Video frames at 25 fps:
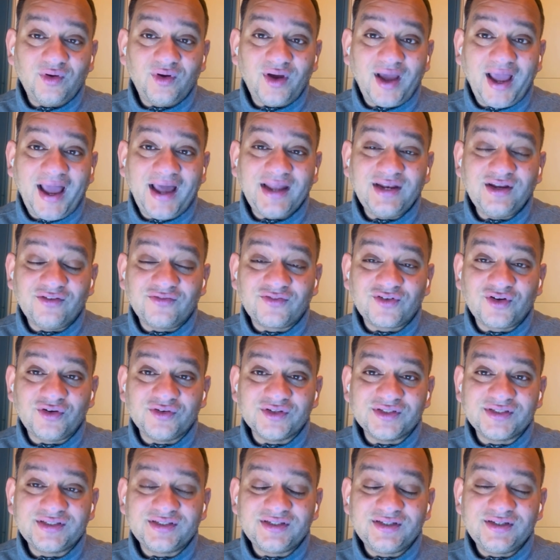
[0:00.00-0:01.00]
And of
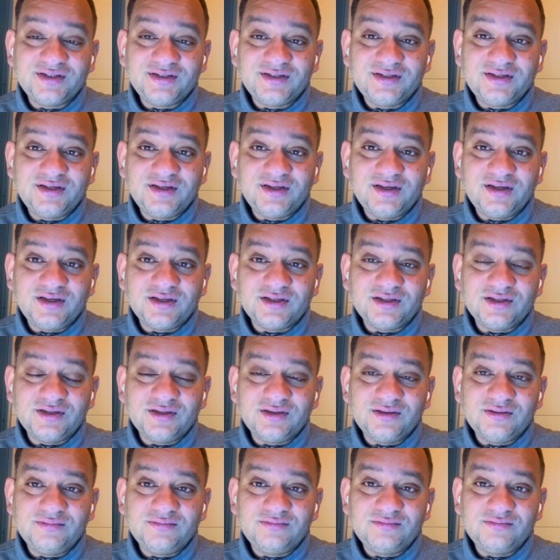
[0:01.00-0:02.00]
course,
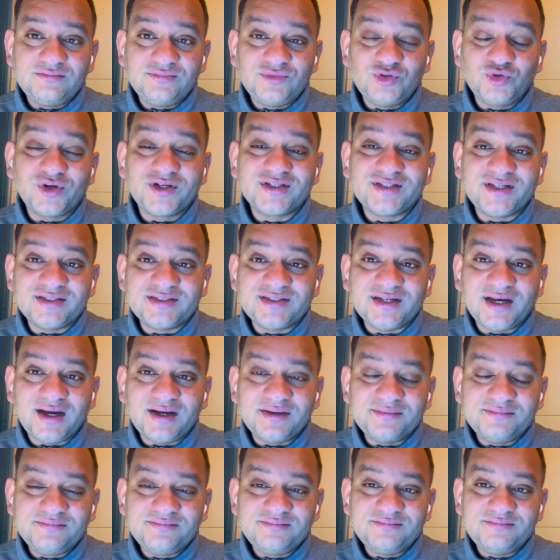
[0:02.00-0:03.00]
Jonathan Tah,
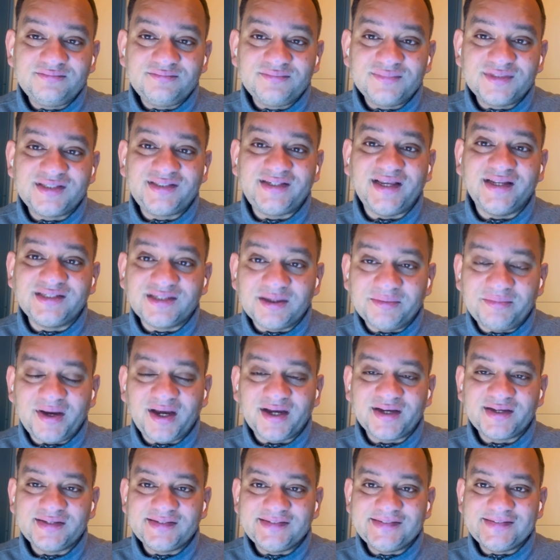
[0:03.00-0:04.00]
the
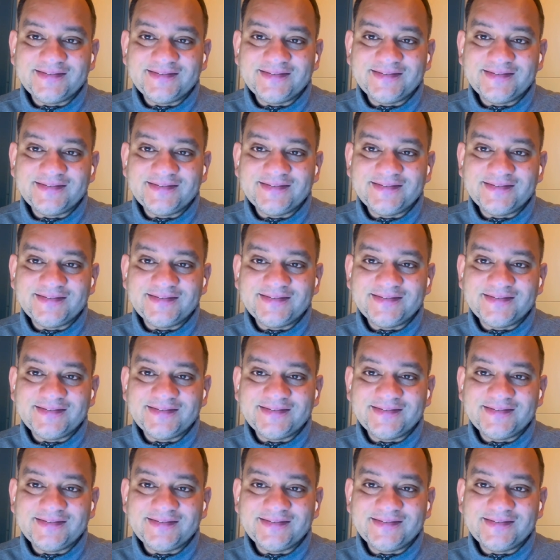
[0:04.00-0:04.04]
centre-back.